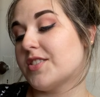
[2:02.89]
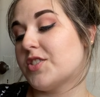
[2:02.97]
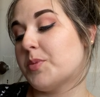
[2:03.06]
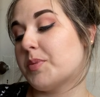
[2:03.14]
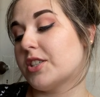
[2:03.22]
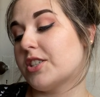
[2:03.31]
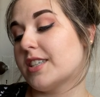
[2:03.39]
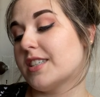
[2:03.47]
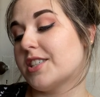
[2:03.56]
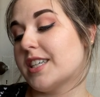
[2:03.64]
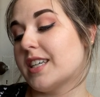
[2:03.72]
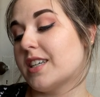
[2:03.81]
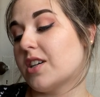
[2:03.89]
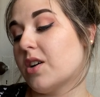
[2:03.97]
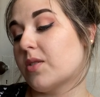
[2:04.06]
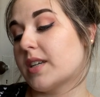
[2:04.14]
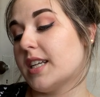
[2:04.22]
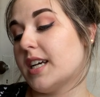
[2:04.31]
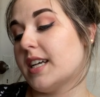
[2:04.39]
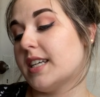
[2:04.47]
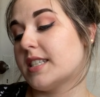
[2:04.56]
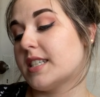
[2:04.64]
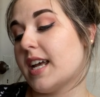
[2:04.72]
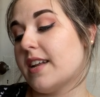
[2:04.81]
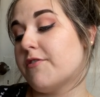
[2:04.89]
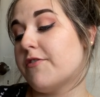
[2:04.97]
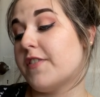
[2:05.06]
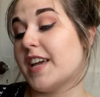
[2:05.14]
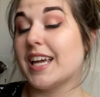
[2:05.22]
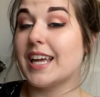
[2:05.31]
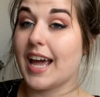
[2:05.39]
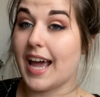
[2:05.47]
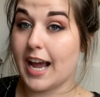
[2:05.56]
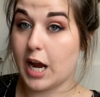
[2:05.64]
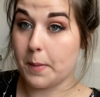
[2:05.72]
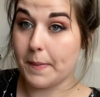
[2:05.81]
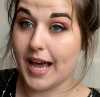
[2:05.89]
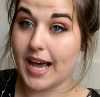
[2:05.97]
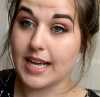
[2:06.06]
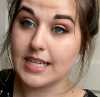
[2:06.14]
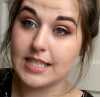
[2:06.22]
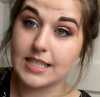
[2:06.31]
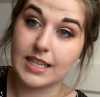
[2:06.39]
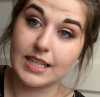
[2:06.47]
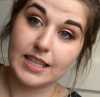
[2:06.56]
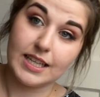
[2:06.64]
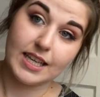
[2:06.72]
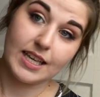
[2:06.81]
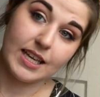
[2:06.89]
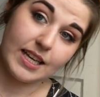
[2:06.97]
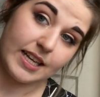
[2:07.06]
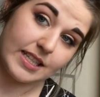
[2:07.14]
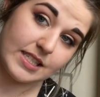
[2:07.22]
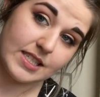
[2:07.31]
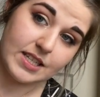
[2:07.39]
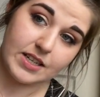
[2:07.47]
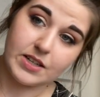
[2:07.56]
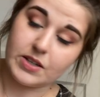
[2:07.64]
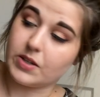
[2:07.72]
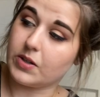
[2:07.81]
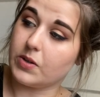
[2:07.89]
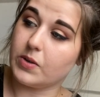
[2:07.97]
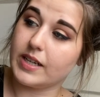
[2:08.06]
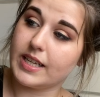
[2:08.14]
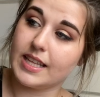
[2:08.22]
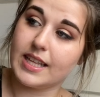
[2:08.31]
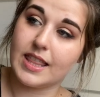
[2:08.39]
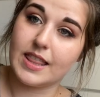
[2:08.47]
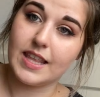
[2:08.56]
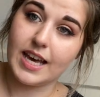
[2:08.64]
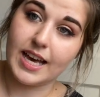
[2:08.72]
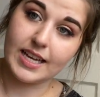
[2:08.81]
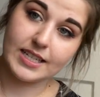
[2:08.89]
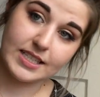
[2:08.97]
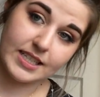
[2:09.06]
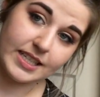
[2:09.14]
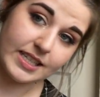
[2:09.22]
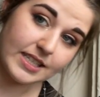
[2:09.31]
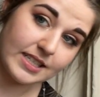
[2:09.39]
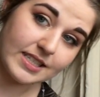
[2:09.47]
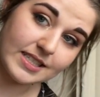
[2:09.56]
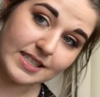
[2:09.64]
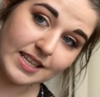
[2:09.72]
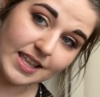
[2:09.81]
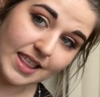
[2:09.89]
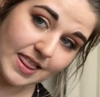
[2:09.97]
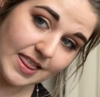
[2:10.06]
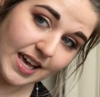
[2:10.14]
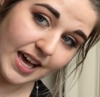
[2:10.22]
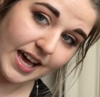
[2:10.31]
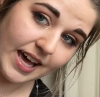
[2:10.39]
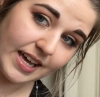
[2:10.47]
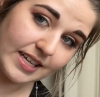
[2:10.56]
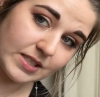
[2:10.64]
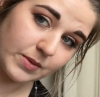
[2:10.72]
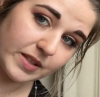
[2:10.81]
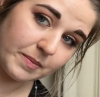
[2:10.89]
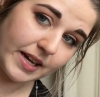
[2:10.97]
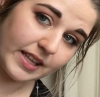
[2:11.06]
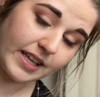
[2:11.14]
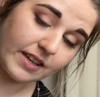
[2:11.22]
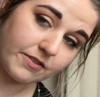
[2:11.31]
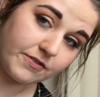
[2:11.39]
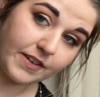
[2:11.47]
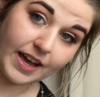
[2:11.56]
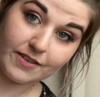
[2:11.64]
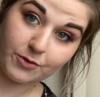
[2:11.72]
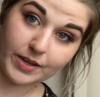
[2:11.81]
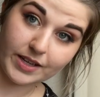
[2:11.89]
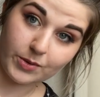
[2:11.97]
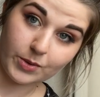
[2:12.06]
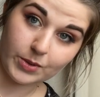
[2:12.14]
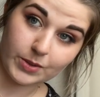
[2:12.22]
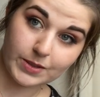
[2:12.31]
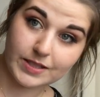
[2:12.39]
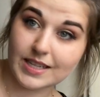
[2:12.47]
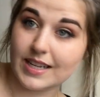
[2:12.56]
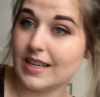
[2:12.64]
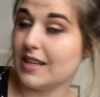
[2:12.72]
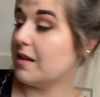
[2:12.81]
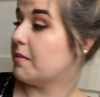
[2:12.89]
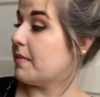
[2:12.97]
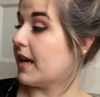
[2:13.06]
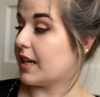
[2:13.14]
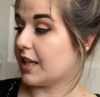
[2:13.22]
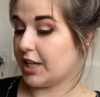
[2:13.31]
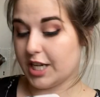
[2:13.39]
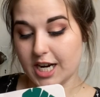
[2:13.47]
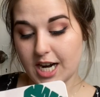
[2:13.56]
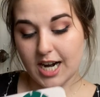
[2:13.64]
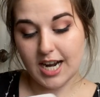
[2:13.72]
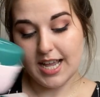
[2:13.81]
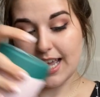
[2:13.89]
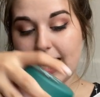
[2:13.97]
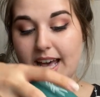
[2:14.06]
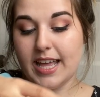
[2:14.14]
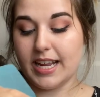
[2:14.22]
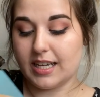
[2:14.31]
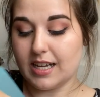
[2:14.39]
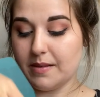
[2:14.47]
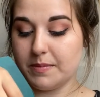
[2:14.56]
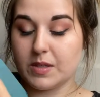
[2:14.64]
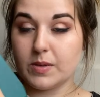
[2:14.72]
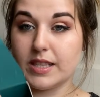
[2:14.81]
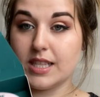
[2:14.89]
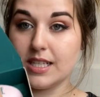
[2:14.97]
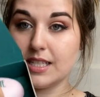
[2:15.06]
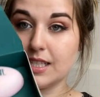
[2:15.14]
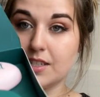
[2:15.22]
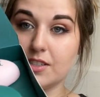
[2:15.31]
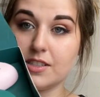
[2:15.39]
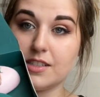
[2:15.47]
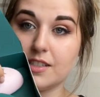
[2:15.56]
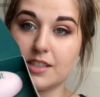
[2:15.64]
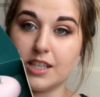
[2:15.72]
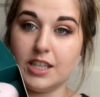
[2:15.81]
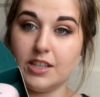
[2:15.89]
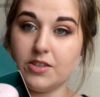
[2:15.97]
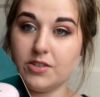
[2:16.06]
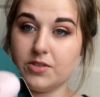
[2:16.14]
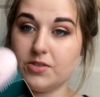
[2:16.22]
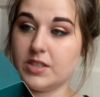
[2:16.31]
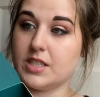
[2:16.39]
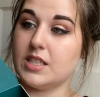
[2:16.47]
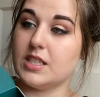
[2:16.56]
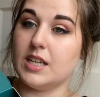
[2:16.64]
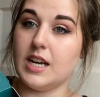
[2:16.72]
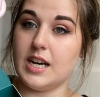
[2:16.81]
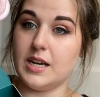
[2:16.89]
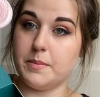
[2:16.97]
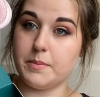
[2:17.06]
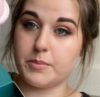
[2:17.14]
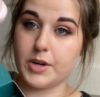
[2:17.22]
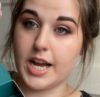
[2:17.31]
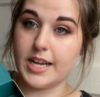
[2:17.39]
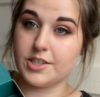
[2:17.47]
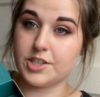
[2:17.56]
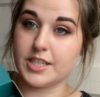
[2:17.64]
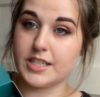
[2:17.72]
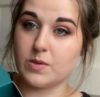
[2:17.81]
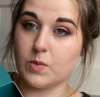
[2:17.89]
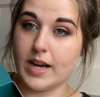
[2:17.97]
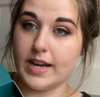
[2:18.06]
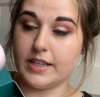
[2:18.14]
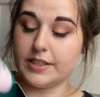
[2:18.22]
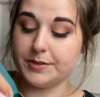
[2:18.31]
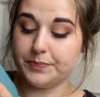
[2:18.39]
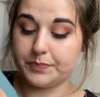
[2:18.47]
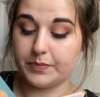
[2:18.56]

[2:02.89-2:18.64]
Super Nourishing Coconut and Fig Hair Mask. And so that is that with my like five week old manicure. And it comes with this little cute um, brush as well.